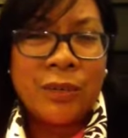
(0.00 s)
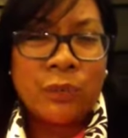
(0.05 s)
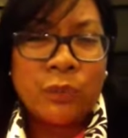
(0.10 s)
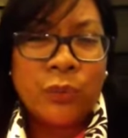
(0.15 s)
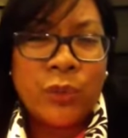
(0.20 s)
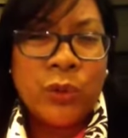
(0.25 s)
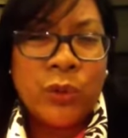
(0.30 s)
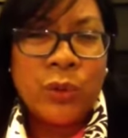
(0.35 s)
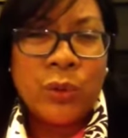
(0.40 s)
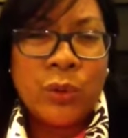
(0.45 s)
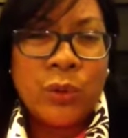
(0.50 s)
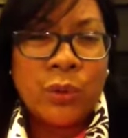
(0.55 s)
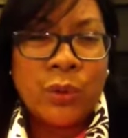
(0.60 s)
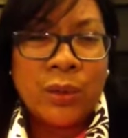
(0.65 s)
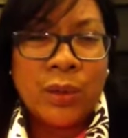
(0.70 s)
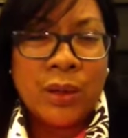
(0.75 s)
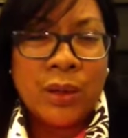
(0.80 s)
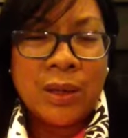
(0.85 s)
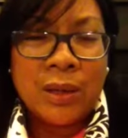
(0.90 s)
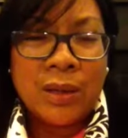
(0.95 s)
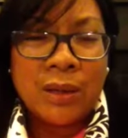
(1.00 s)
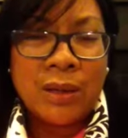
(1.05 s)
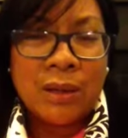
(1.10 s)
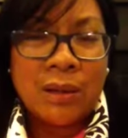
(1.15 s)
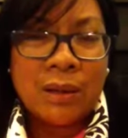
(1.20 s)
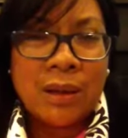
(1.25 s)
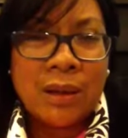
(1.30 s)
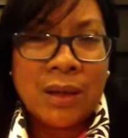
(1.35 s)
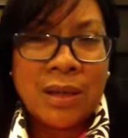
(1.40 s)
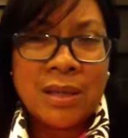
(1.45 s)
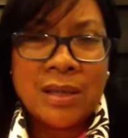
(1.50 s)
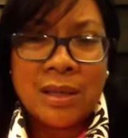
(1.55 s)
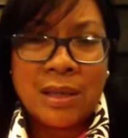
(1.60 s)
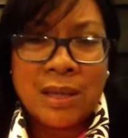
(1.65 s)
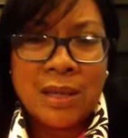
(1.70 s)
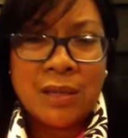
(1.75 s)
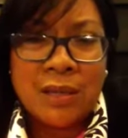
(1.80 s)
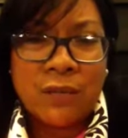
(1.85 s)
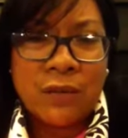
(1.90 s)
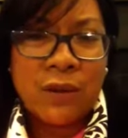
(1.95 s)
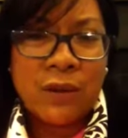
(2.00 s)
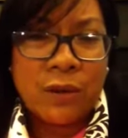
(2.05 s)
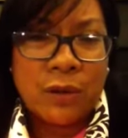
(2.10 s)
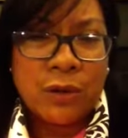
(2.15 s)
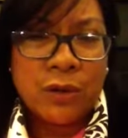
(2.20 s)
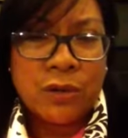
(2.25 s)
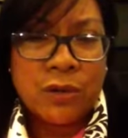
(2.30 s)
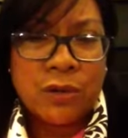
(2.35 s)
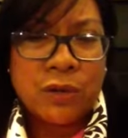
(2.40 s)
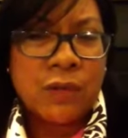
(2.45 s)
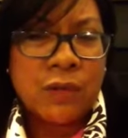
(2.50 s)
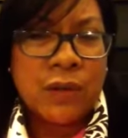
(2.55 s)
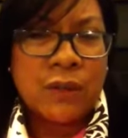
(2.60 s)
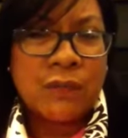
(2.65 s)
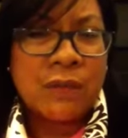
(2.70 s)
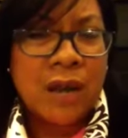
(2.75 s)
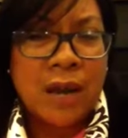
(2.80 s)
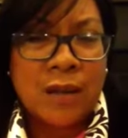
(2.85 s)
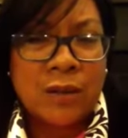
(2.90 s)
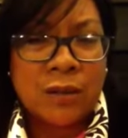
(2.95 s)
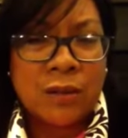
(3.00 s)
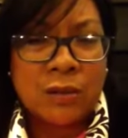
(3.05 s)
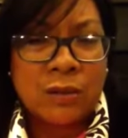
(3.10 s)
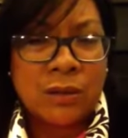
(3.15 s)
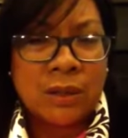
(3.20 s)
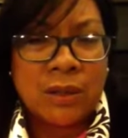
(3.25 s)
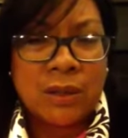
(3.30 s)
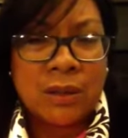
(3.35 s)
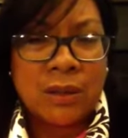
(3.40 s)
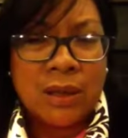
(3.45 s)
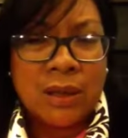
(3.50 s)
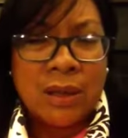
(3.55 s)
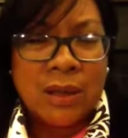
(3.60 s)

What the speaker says: like I said, he's a very conservative doctor, and